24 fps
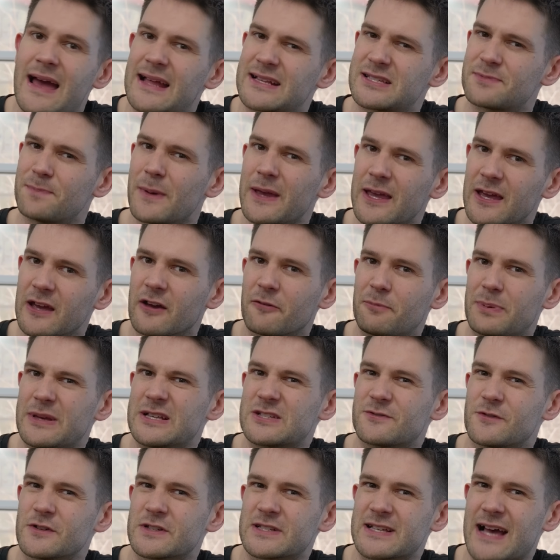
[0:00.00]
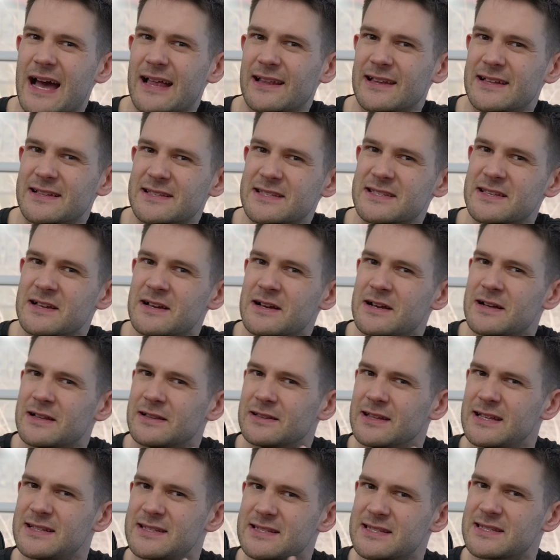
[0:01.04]
And speaking of peaceful silence,
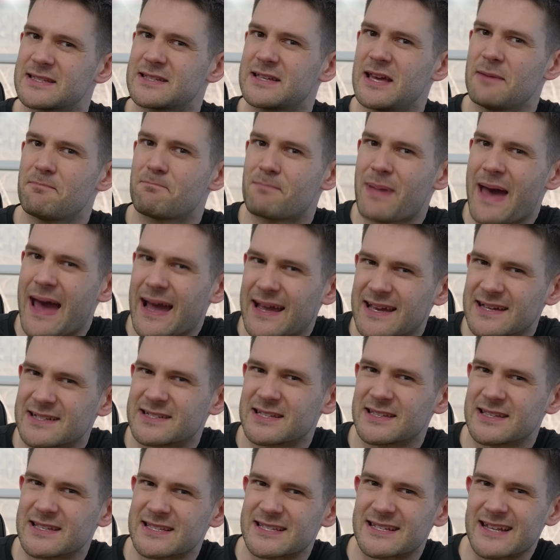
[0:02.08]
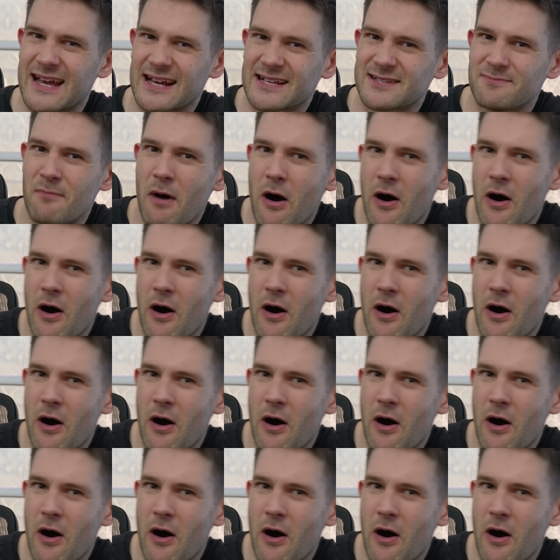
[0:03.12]
let's get back into this next